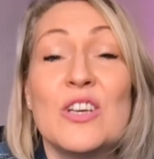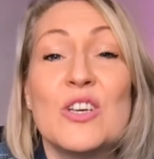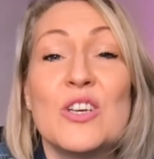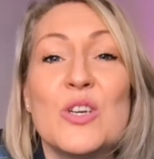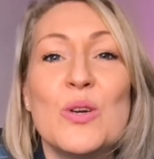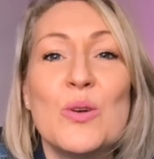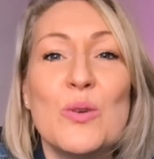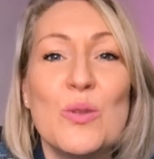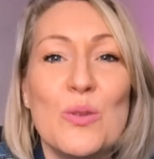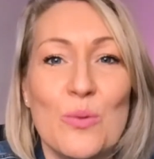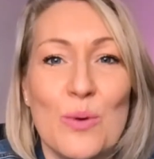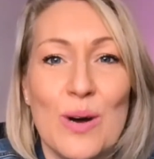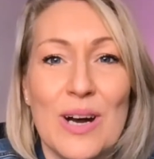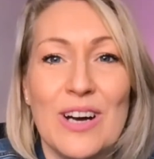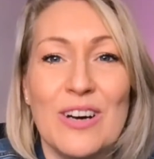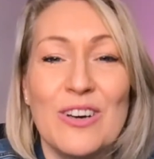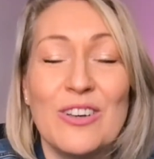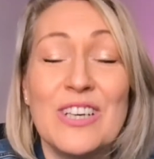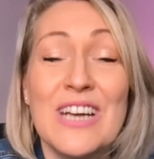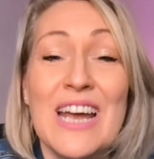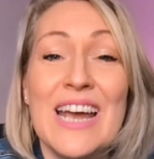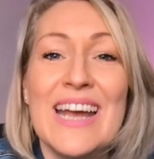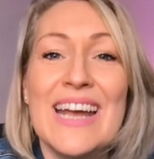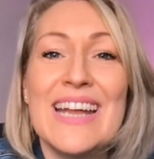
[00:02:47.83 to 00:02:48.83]
to the
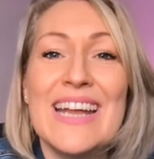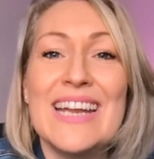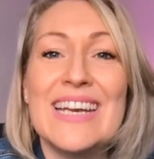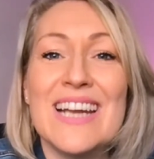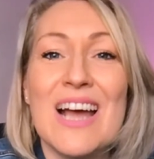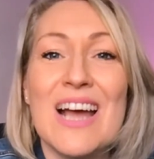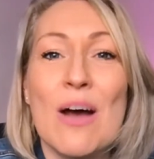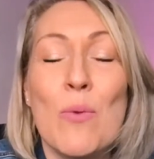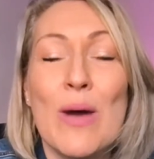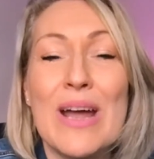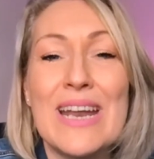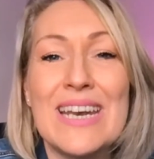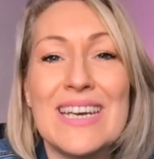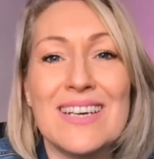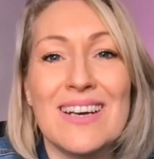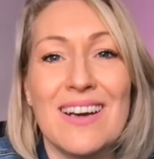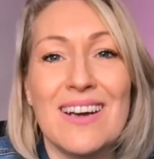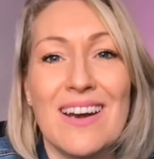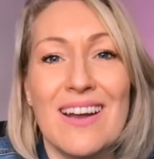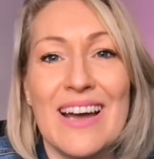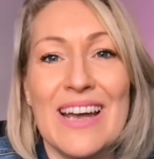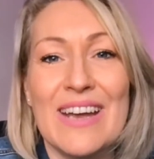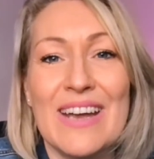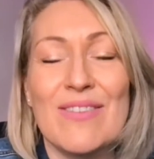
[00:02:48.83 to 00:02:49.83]
world. It went
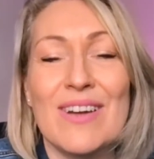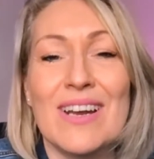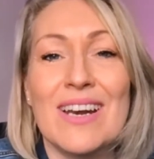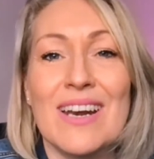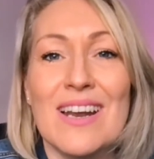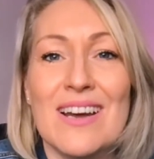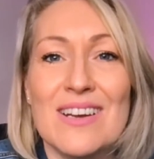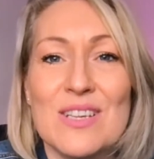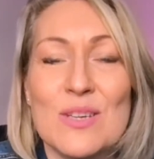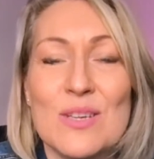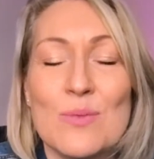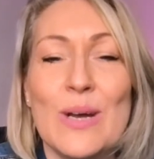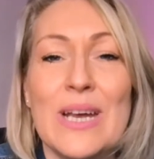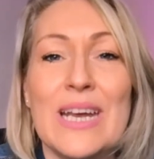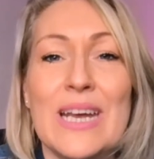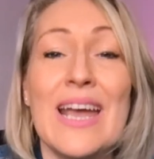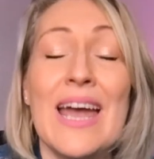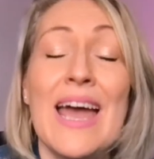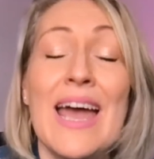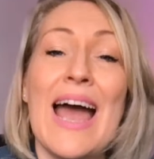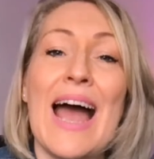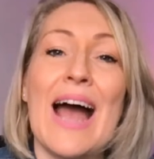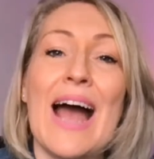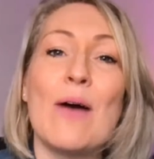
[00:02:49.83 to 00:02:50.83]
live last week,
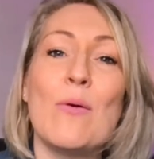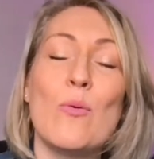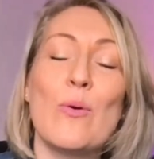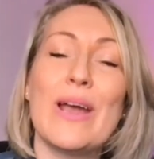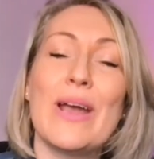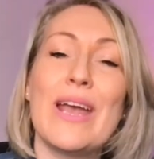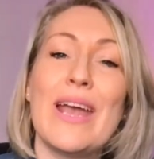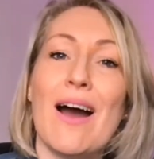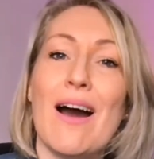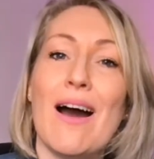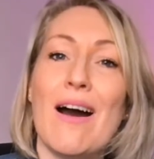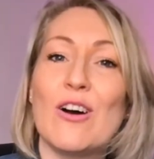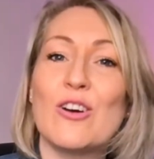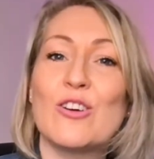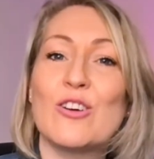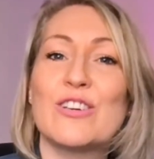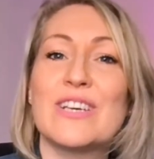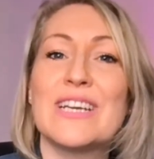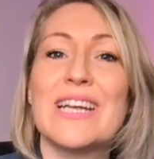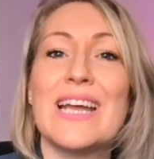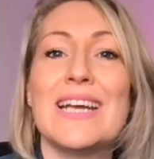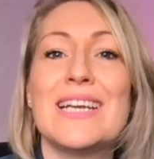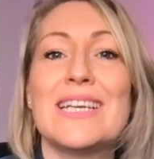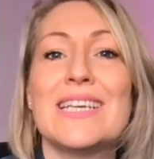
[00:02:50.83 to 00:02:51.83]
and we are
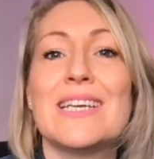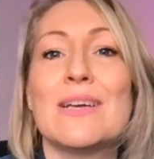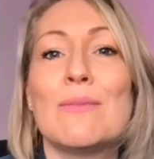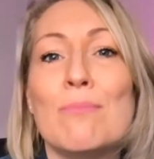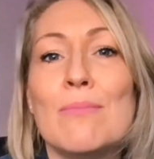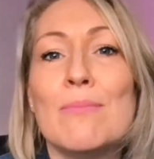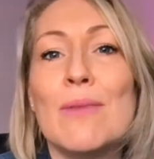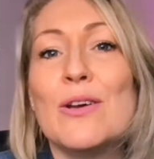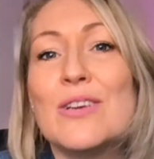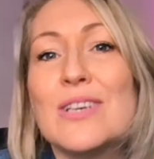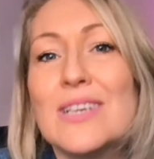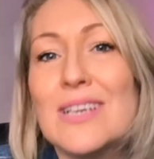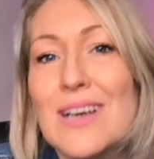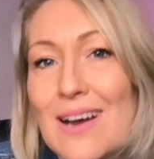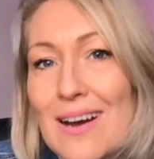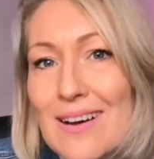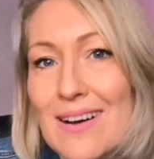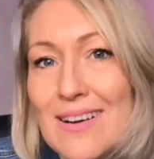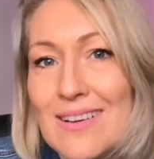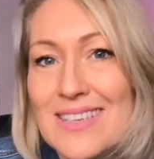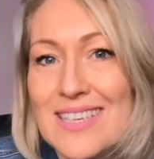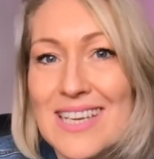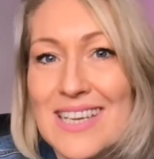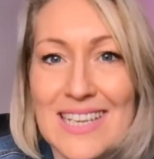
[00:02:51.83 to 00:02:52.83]
creating motor
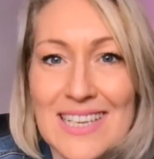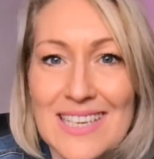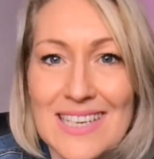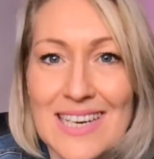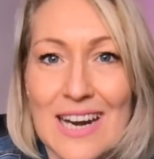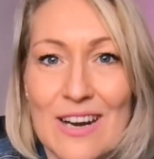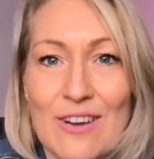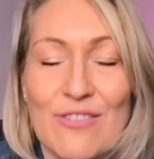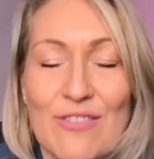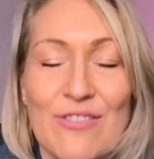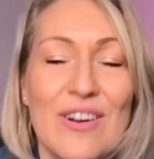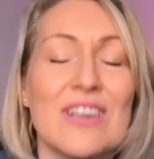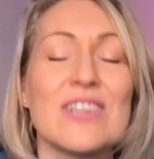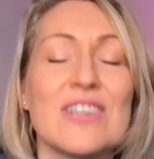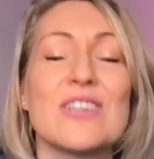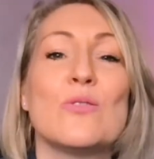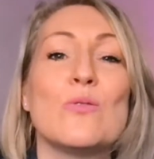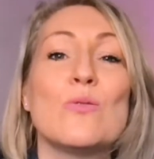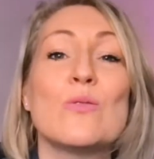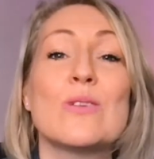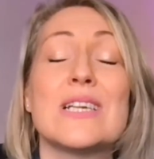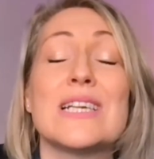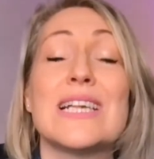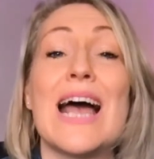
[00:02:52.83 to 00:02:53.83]
cars instead of faster
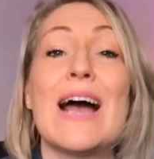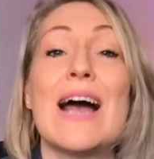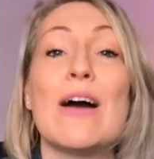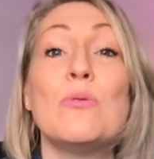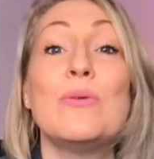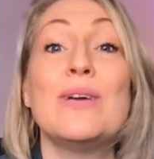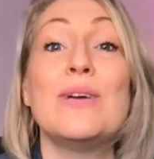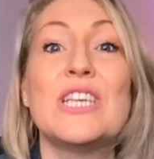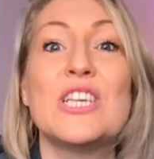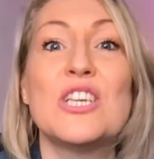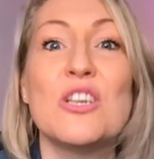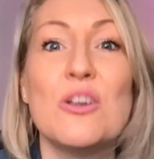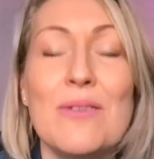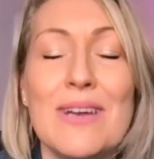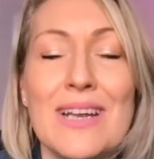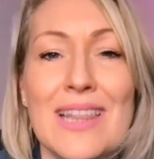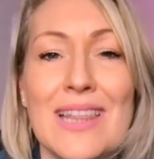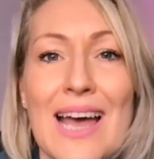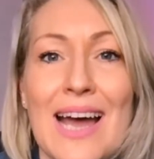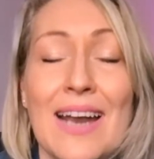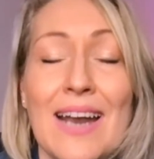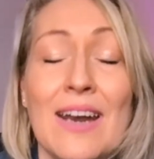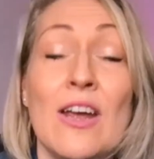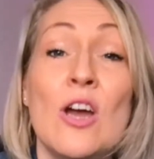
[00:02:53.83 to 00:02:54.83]
horses. How are we doing
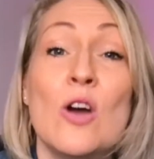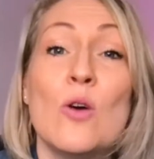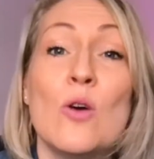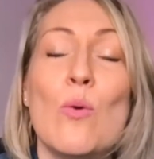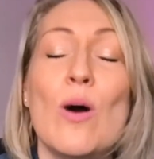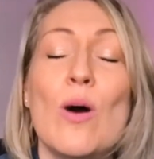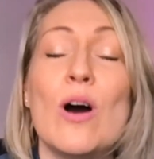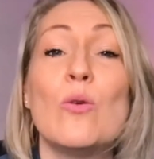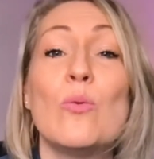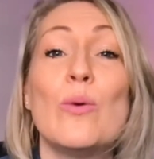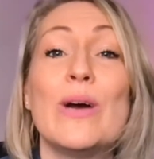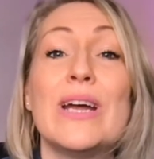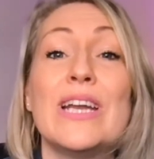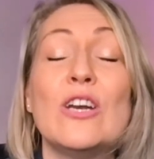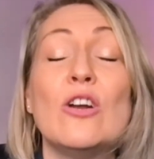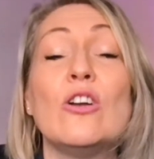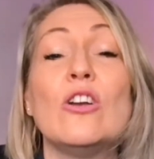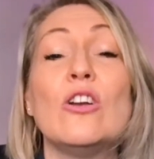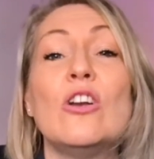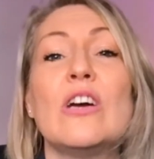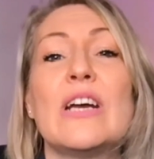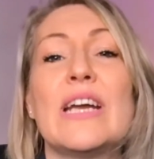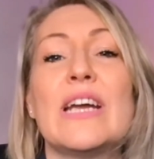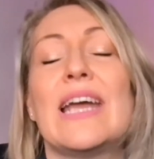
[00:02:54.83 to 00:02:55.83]
that? Well, we're not
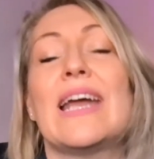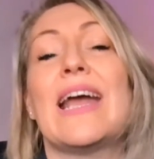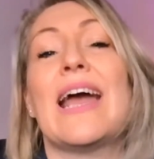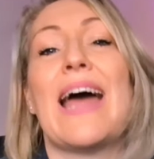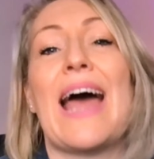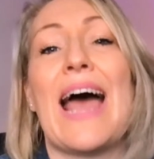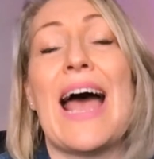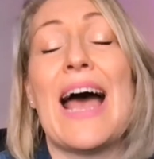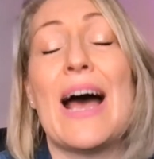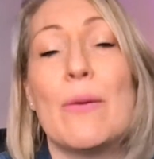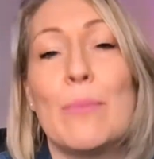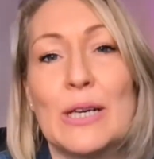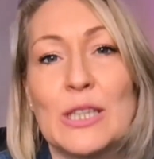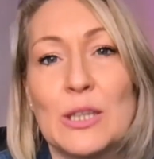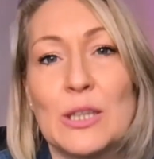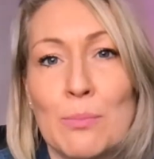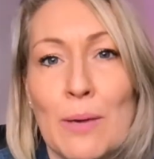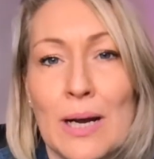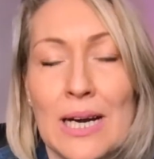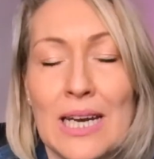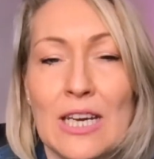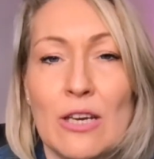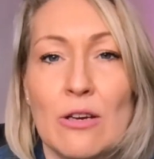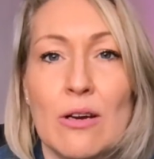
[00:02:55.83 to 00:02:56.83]
looking at how much
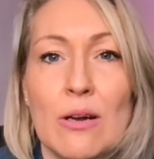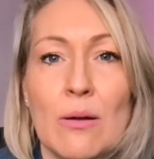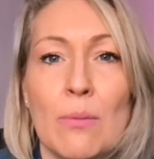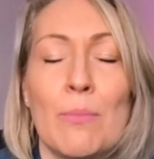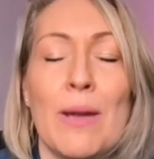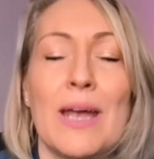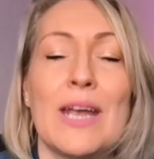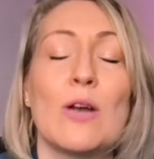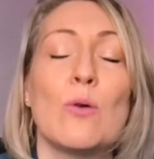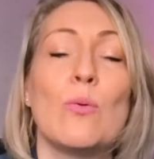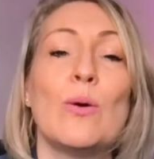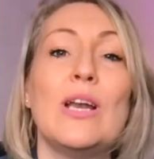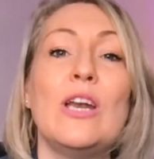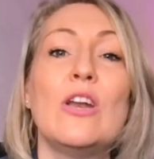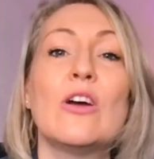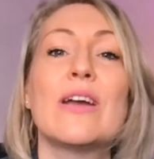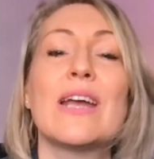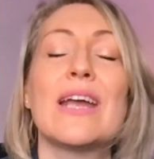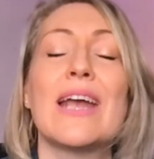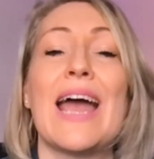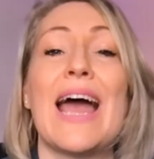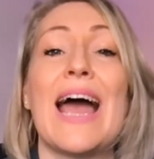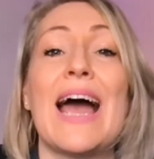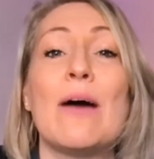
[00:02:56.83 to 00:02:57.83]
money you can make. We're
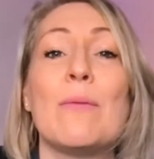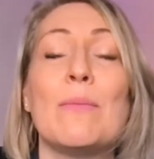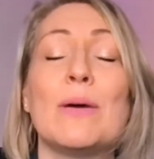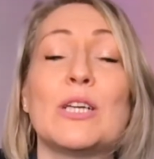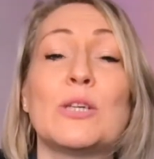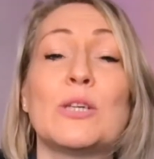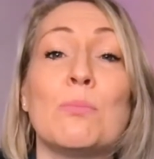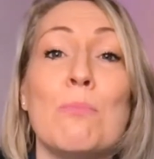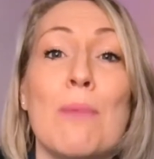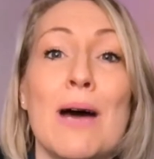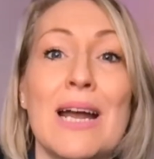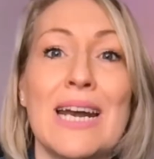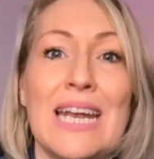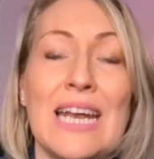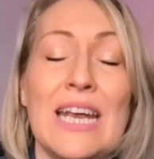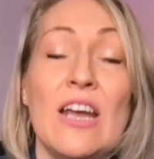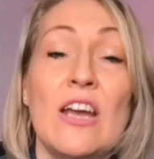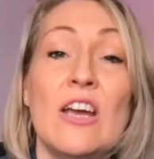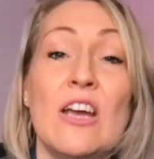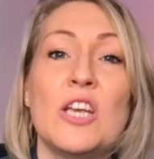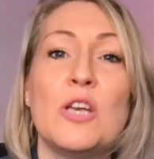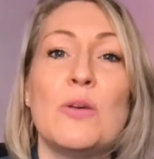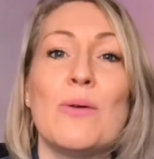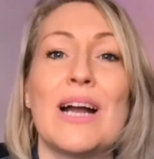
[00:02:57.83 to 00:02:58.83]
looking at how much money
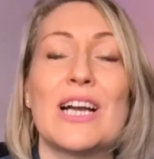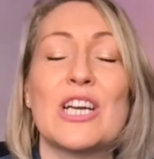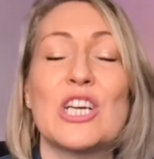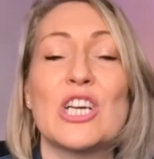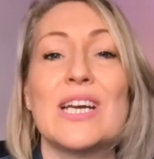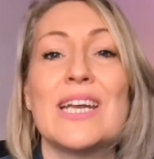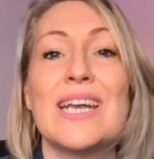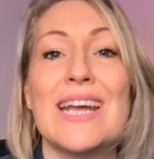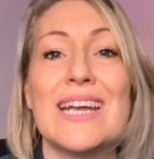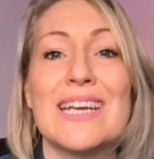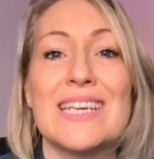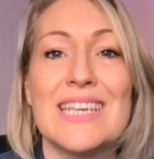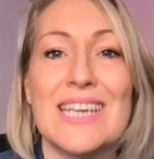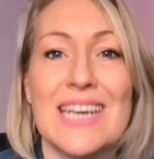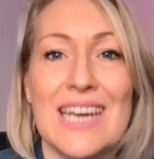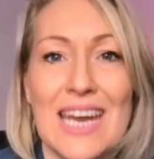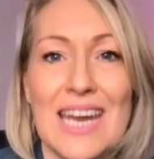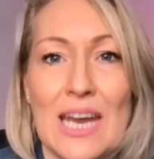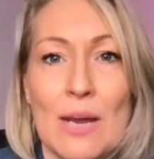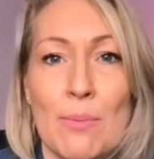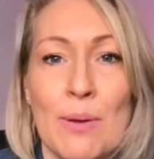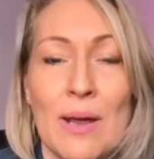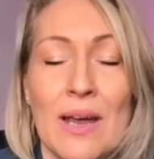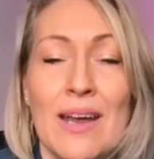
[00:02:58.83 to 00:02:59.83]
you actually get to
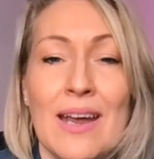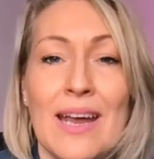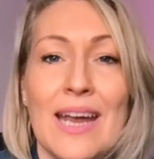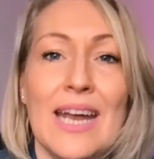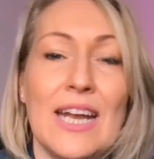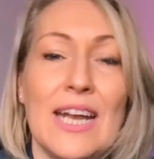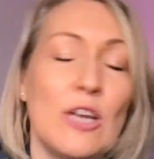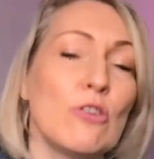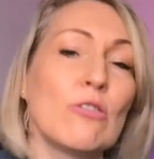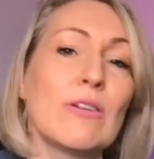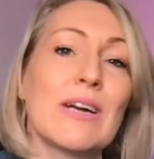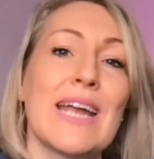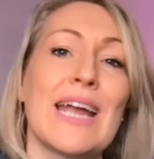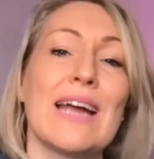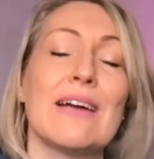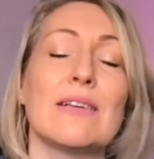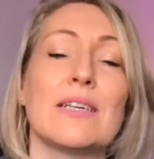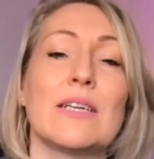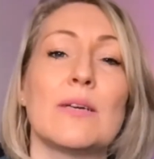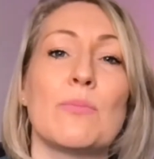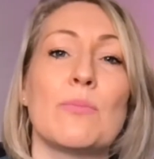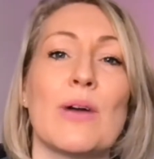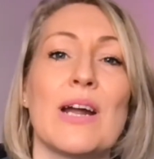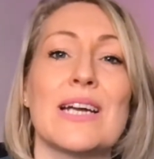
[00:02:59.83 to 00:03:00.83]
keep in your
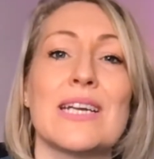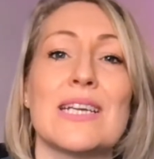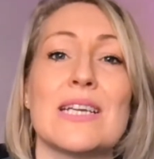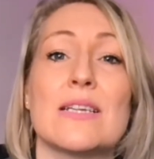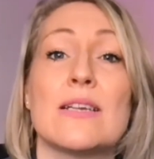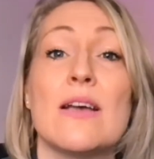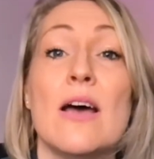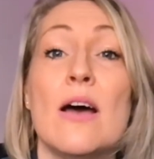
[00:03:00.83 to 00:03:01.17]
accounting practice